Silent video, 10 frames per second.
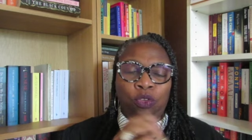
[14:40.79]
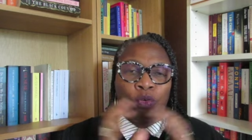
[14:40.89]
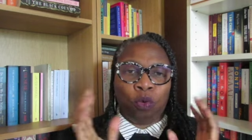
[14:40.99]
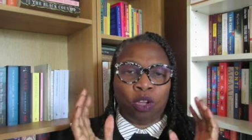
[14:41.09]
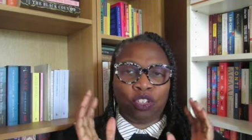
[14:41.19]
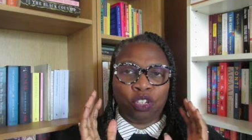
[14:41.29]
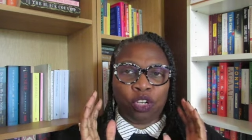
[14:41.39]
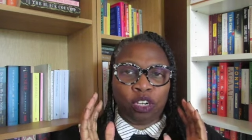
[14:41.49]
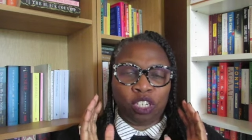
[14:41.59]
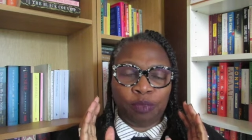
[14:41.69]
you want to
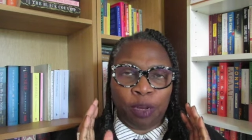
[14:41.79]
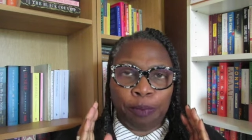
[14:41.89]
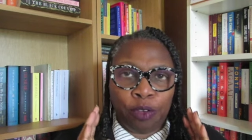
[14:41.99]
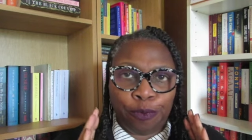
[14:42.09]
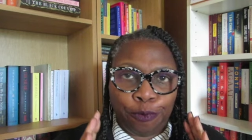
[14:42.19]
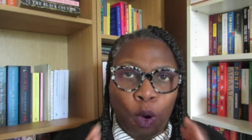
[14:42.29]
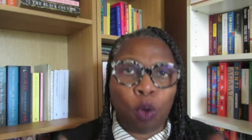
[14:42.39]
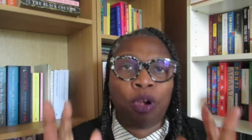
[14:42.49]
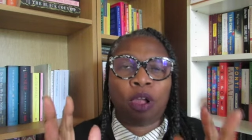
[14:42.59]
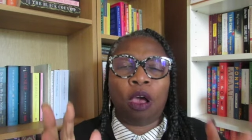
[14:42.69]
encourage me to put
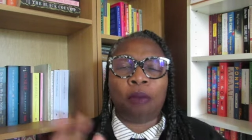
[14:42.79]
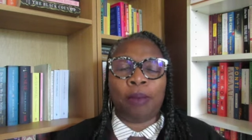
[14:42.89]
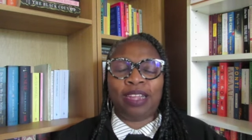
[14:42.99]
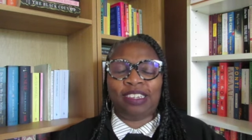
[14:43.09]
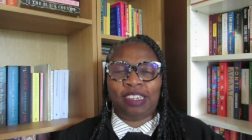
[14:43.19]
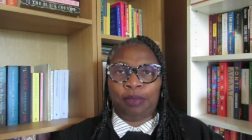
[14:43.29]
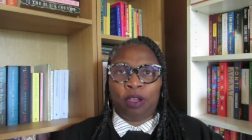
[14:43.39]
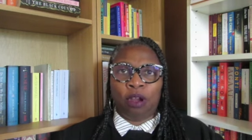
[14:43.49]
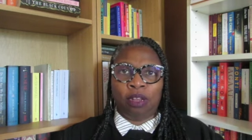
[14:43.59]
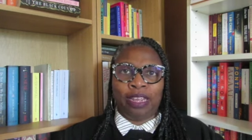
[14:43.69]
forward on my
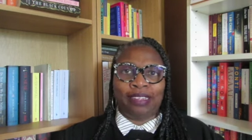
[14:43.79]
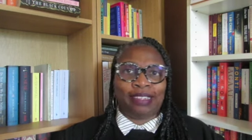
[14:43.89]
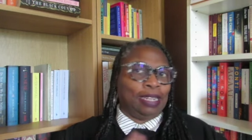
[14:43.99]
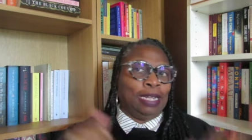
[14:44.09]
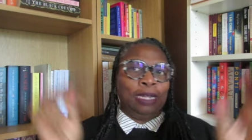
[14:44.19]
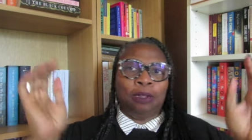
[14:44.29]
TBR list.